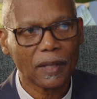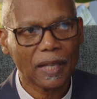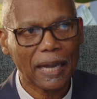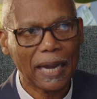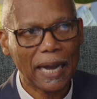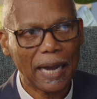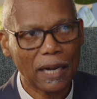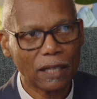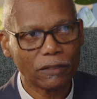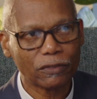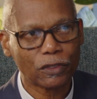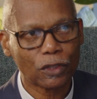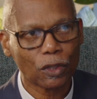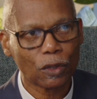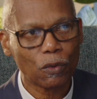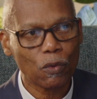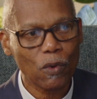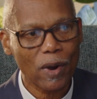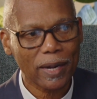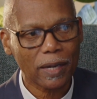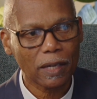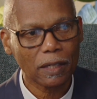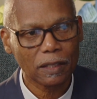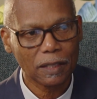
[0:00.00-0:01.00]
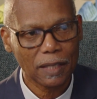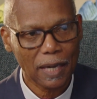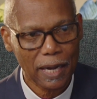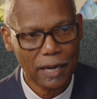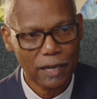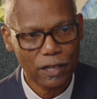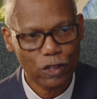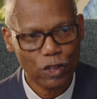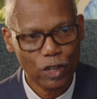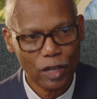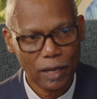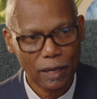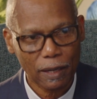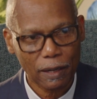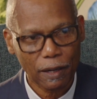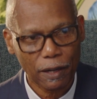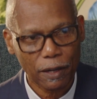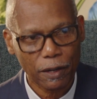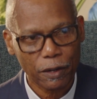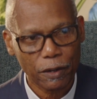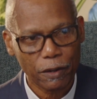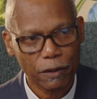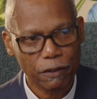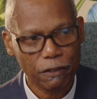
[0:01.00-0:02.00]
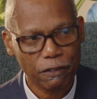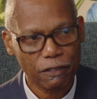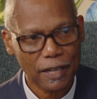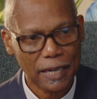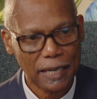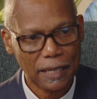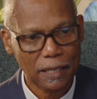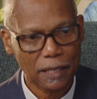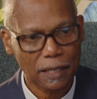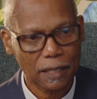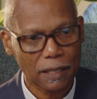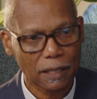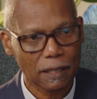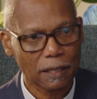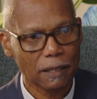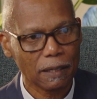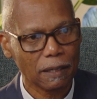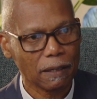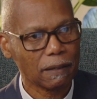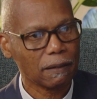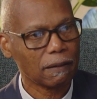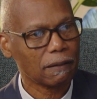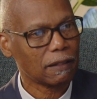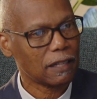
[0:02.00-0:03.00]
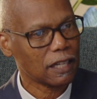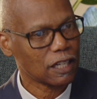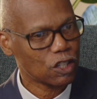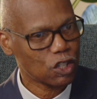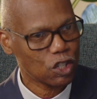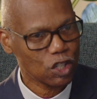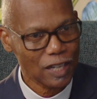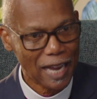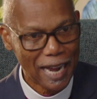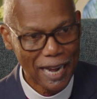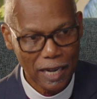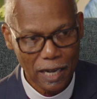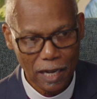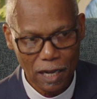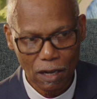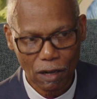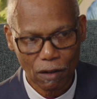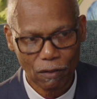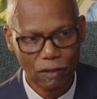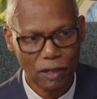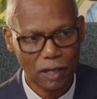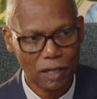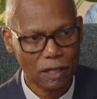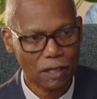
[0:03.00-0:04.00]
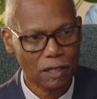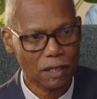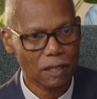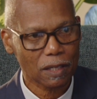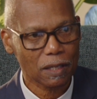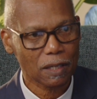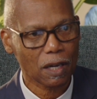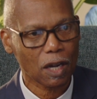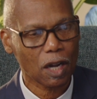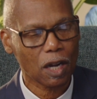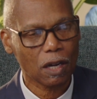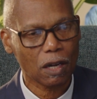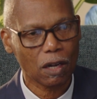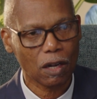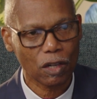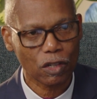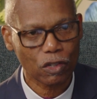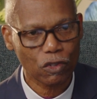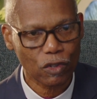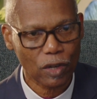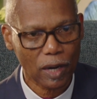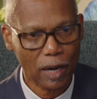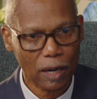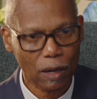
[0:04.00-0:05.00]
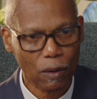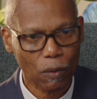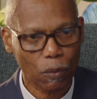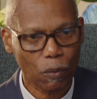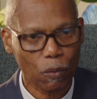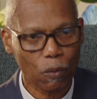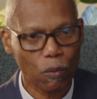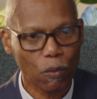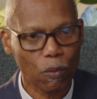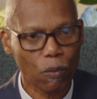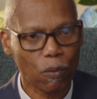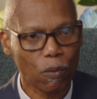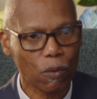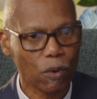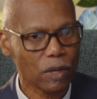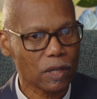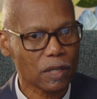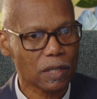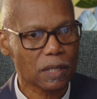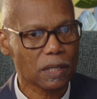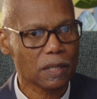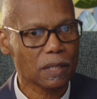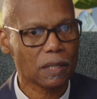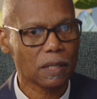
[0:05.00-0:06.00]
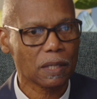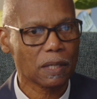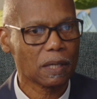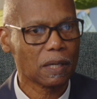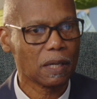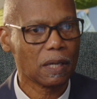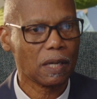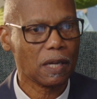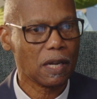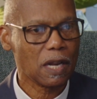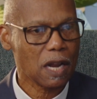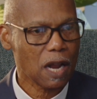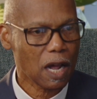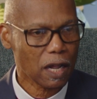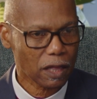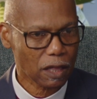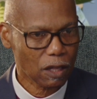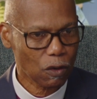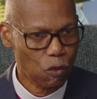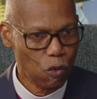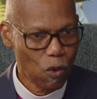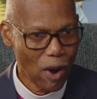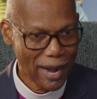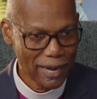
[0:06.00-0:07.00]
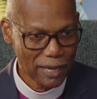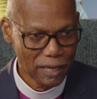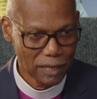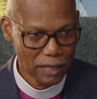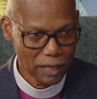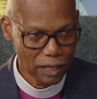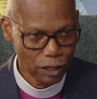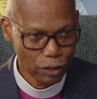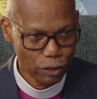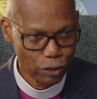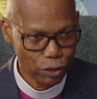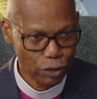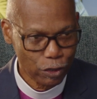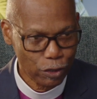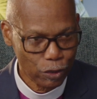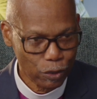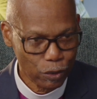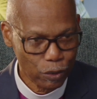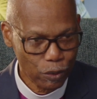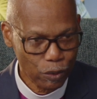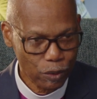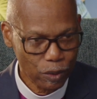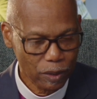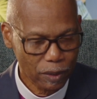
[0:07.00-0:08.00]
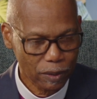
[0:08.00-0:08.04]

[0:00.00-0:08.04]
after recognizing that the signing of this contract was not the right thing to do.